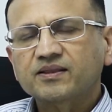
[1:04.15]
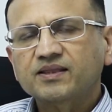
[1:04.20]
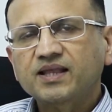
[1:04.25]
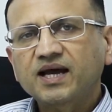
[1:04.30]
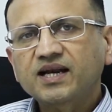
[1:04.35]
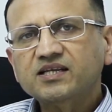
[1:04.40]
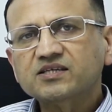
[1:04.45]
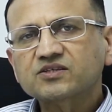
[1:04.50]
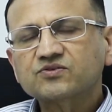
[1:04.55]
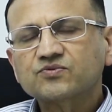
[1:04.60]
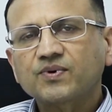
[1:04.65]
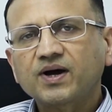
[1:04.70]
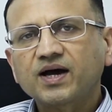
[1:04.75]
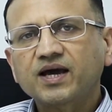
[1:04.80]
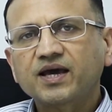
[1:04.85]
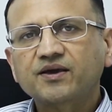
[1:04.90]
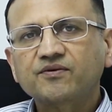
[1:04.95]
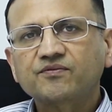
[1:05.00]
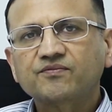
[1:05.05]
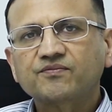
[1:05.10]
That is
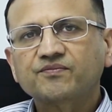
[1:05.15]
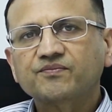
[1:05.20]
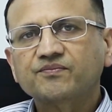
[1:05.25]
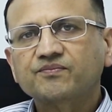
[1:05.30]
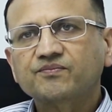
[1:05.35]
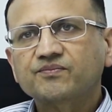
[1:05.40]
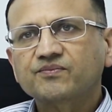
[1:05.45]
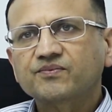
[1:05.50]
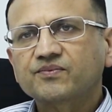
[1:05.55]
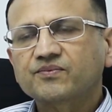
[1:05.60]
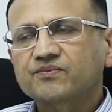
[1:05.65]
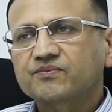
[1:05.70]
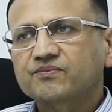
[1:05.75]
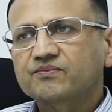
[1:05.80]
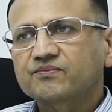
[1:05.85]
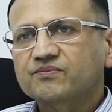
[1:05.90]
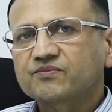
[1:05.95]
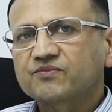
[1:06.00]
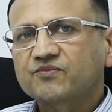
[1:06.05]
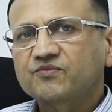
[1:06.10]
why
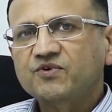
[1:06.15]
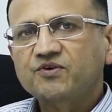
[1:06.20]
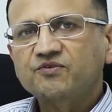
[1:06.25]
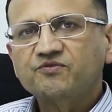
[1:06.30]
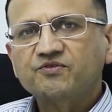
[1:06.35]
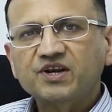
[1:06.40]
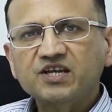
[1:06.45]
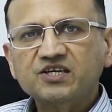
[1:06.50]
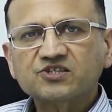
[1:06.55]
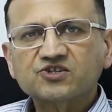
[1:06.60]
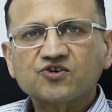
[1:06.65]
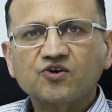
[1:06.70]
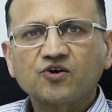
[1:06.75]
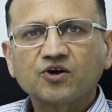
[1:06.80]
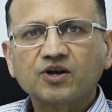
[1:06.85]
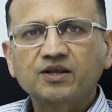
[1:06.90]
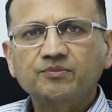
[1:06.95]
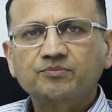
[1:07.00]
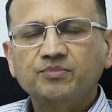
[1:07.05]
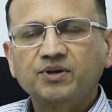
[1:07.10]
we very
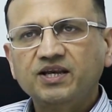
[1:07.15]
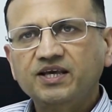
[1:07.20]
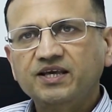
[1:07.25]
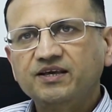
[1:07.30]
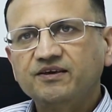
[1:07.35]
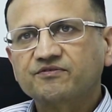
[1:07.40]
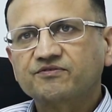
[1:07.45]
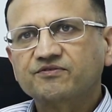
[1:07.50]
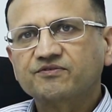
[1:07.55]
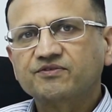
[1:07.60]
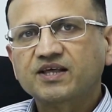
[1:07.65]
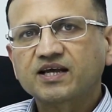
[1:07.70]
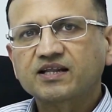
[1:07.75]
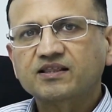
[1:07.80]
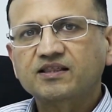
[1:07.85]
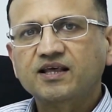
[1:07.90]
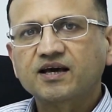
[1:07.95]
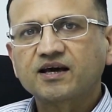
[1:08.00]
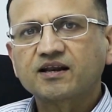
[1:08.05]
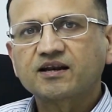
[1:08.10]
strongly believe
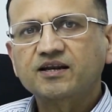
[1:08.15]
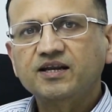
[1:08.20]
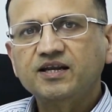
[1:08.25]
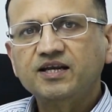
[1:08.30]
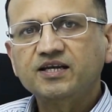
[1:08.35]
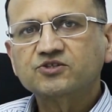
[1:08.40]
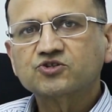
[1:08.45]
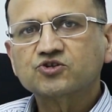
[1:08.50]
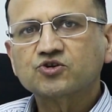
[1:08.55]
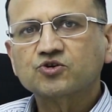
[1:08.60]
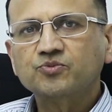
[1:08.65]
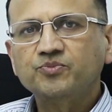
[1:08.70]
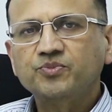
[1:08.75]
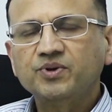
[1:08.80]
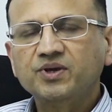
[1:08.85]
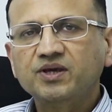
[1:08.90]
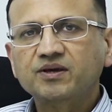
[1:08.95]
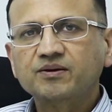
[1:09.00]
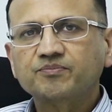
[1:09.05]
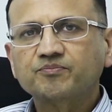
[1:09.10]
that there needs to
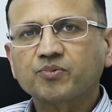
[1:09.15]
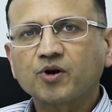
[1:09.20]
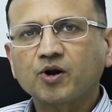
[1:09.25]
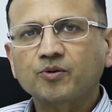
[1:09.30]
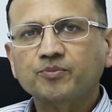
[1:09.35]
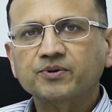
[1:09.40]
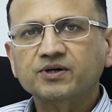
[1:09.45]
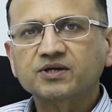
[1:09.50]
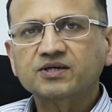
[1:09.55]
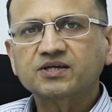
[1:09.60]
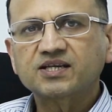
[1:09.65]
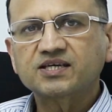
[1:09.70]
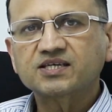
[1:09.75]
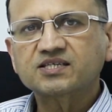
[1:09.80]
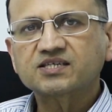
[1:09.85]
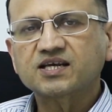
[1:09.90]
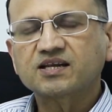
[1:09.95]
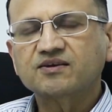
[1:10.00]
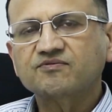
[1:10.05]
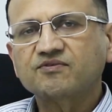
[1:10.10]
be proper
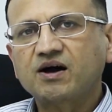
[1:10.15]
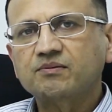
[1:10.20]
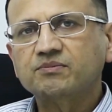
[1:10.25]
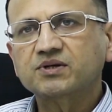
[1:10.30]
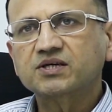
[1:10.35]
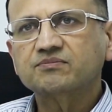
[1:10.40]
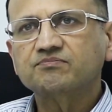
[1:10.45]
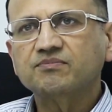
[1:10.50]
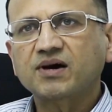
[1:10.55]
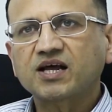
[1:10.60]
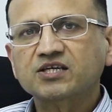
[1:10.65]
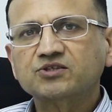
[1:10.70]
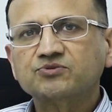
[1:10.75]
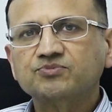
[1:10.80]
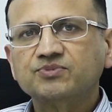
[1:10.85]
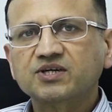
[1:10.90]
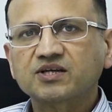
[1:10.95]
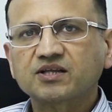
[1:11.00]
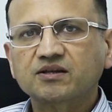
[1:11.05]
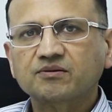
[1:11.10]
test environment
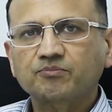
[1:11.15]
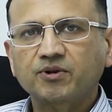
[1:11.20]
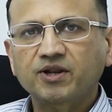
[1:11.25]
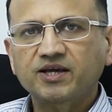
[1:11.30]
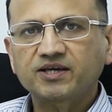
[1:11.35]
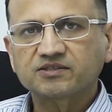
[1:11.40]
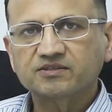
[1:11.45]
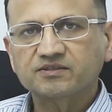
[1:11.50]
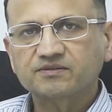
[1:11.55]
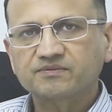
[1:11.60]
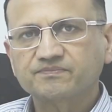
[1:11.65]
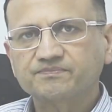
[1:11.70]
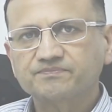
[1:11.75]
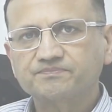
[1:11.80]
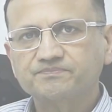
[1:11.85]
management in place.